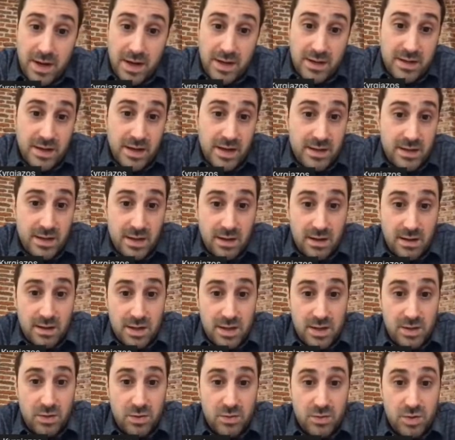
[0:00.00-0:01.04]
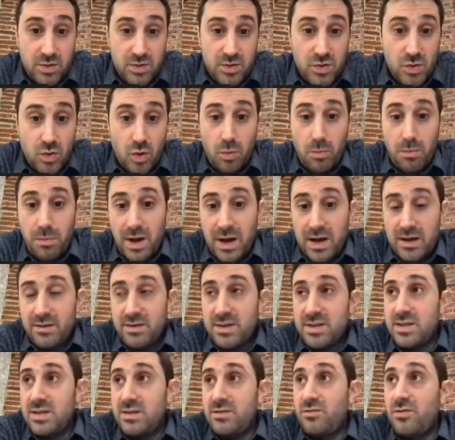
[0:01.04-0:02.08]
light data in order to combine
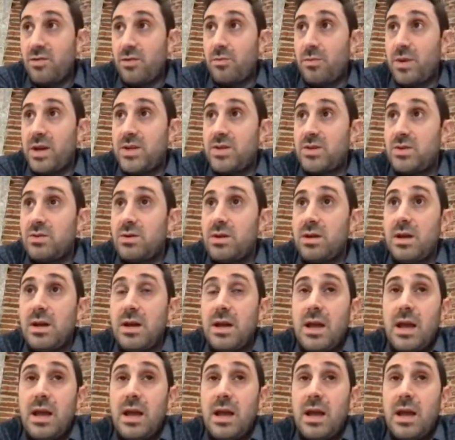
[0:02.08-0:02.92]
this information